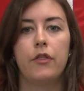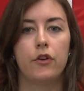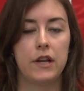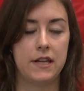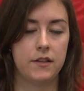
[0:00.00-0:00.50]

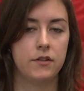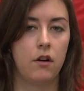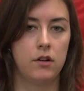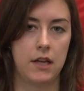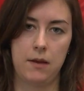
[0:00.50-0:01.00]
There is
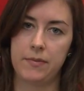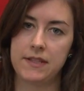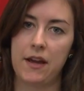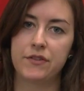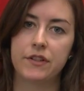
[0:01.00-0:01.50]
on-campus
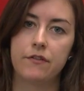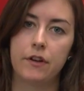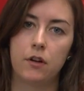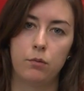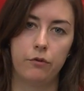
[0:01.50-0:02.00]
housing
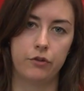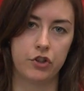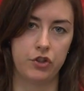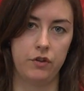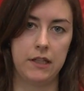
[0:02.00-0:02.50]
available for
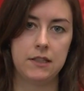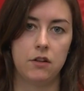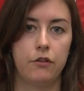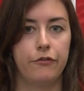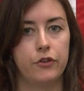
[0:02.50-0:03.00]
students
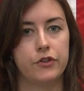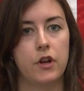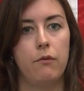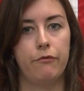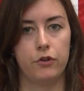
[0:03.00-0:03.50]
on a
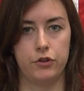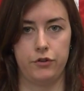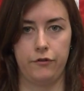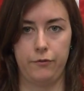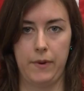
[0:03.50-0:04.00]
first-come,
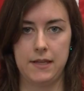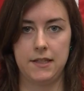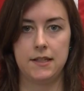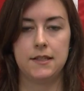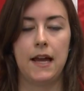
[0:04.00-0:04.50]
first-served
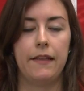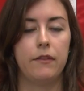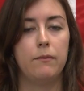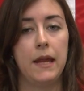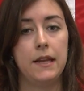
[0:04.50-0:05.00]
basis at
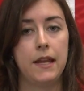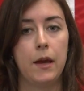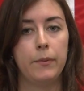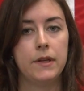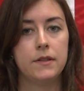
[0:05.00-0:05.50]
the main
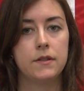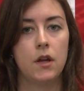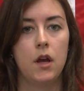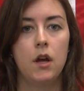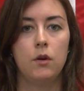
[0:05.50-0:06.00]
campus.
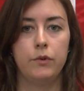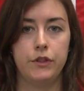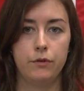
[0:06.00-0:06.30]
We